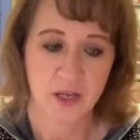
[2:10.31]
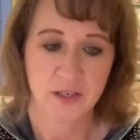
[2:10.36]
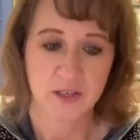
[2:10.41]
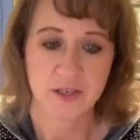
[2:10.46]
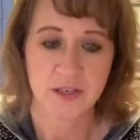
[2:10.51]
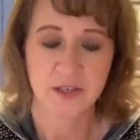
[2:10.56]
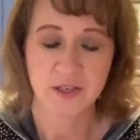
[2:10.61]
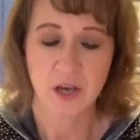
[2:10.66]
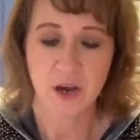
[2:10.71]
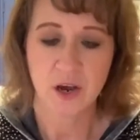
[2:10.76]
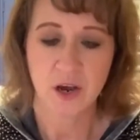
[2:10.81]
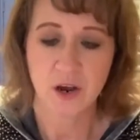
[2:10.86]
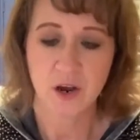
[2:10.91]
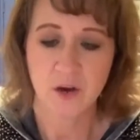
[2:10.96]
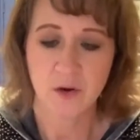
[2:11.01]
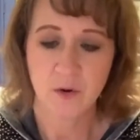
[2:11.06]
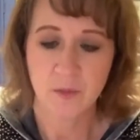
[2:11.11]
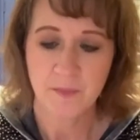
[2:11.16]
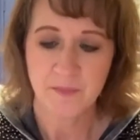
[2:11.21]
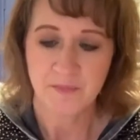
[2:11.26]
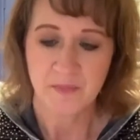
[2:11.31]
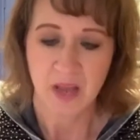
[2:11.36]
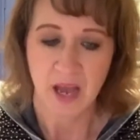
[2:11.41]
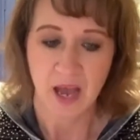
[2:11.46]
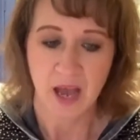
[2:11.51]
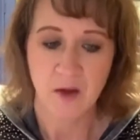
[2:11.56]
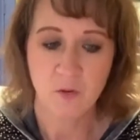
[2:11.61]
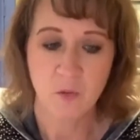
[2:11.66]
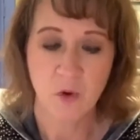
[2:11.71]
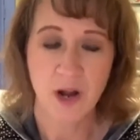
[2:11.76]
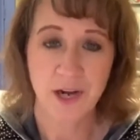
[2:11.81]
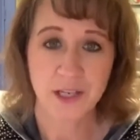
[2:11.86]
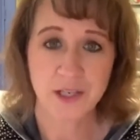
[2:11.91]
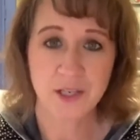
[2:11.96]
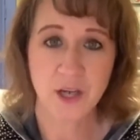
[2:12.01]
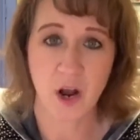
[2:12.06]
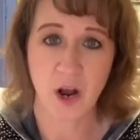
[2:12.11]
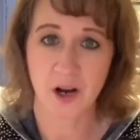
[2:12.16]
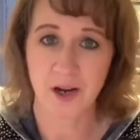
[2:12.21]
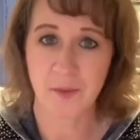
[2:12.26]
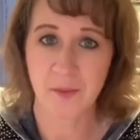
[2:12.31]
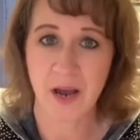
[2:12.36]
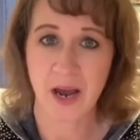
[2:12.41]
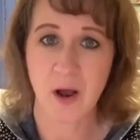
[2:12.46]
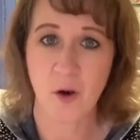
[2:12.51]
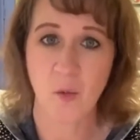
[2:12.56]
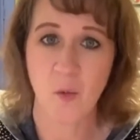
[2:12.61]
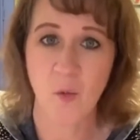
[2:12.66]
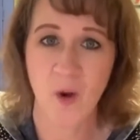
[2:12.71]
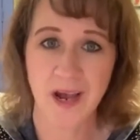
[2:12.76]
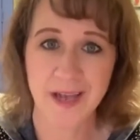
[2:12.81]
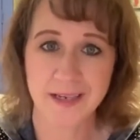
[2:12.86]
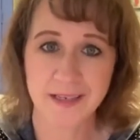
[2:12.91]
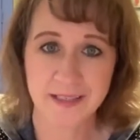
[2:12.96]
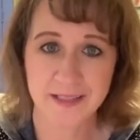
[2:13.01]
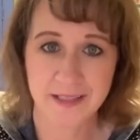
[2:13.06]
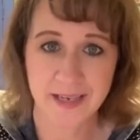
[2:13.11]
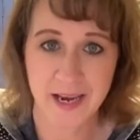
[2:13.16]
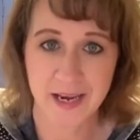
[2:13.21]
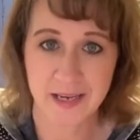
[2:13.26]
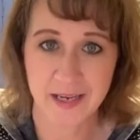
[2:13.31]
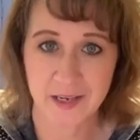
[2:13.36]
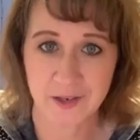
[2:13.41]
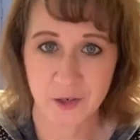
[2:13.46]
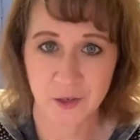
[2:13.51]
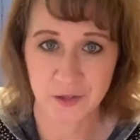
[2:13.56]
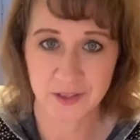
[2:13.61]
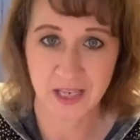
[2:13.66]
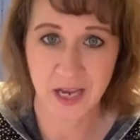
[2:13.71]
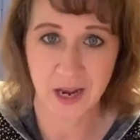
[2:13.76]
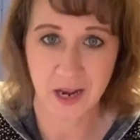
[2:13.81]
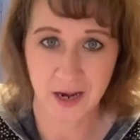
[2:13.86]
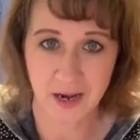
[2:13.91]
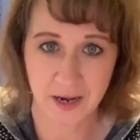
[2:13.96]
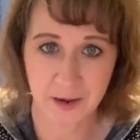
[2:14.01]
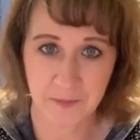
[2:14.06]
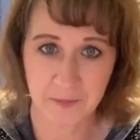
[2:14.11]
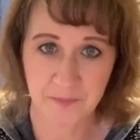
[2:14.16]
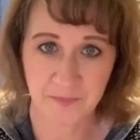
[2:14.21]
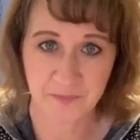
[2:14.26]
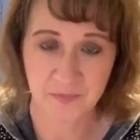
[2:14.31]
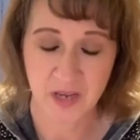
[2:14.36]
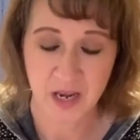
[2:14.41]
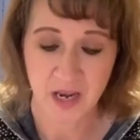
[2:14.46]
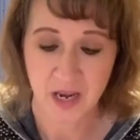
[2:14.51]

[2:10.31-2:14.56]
So I want to talk about what is taking your time.